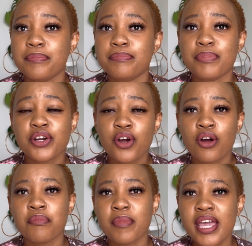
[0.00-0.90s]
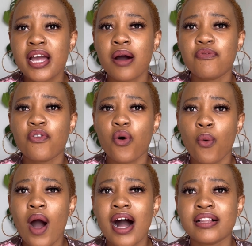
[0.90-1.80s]
putting on makeup for a
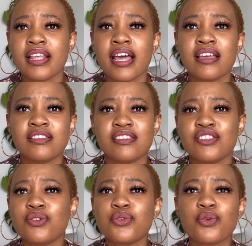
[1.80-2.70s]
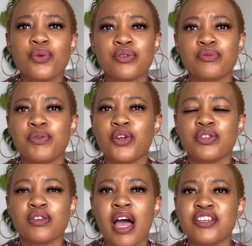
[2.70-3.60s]
while, and this also was
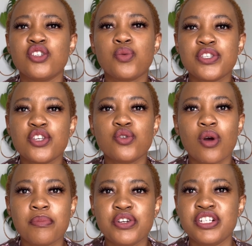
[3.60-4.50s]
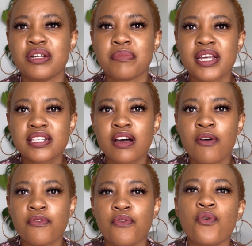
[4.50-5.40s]
because I just wanted to appreciate
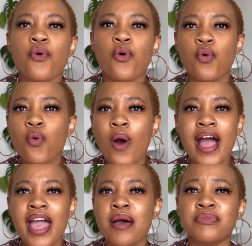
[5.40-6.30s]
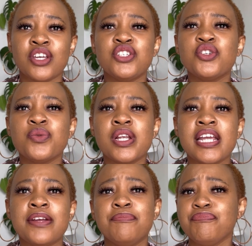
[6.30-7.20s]
myself for who I am
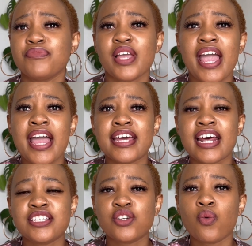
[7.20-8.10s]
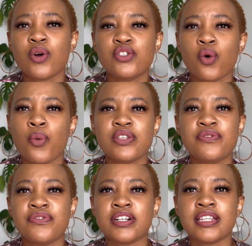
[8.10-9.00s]
naturally, and I didn't want to always
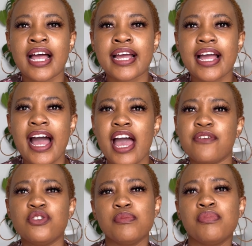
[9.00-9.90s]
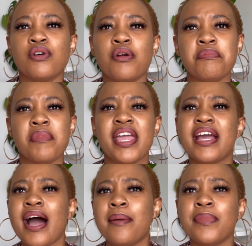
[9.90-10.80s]
feel like I have to put on
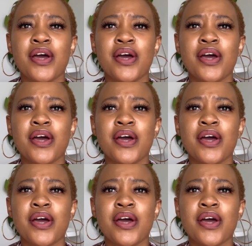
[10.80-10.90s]
makeup